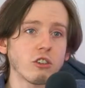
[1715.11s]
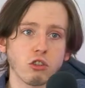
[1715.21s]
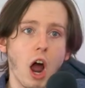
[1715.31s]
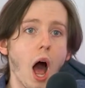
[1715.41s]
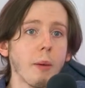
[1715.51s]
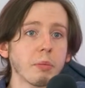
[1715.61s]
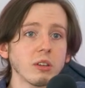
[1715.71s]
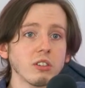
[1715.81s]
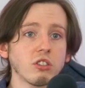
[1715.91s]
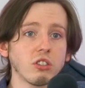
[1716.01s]
drop,
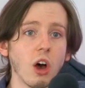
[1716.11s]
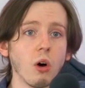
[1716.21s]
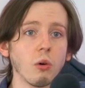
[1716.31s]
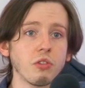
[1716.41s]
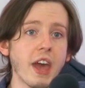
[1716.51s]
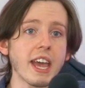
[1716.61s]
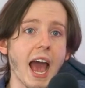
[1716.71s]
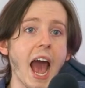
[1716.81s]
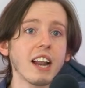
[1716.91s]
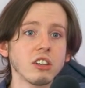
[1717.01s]
so they
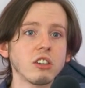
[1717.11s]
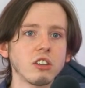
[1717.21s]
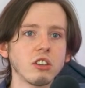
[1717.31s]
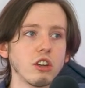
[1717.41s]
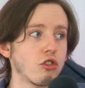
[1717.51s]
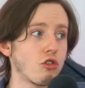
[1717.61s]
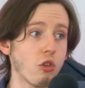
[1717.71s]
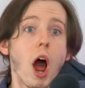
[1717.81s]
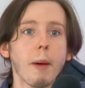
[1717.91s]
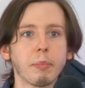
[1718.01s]
had to
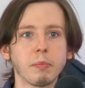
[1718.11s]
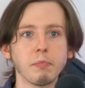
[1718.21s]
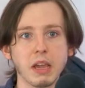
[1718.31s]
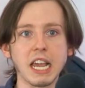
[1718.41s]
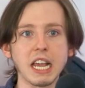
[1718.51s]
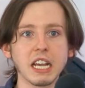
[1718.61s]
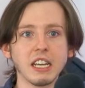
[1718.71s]
drop me.